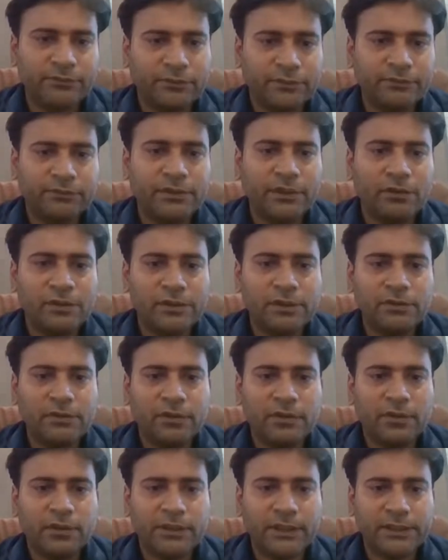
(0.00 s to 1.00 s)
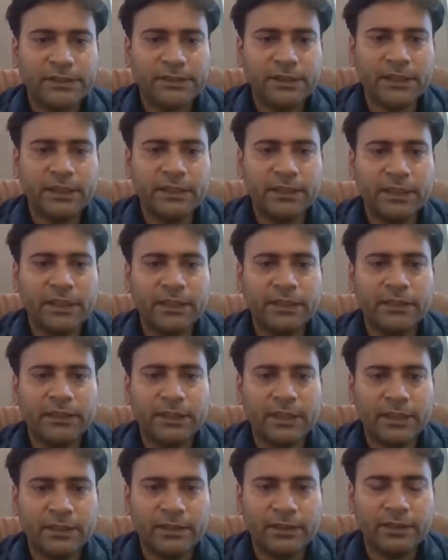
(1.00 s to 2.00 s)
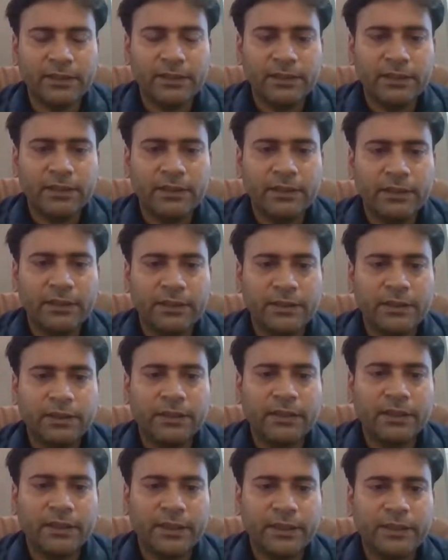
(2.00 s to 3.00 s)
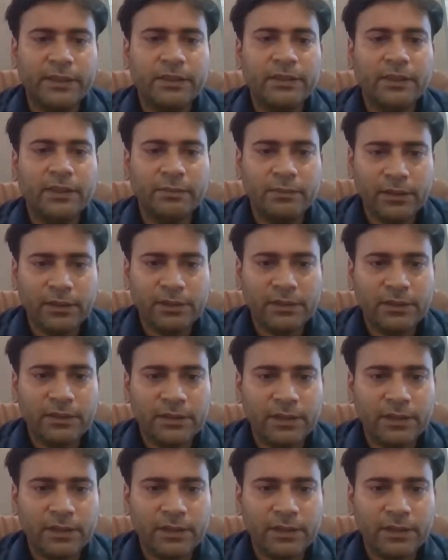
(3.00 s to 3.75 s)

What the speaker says: we all saw yesterday that it hit 80 level,